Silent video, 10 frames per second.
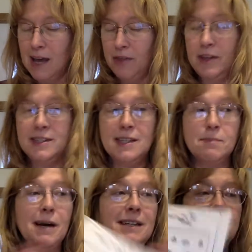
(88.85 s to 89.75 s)
This is
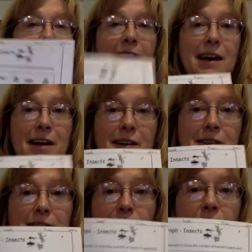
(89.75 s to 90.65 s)
my data to
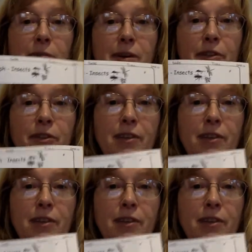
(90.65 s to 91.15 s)
start with.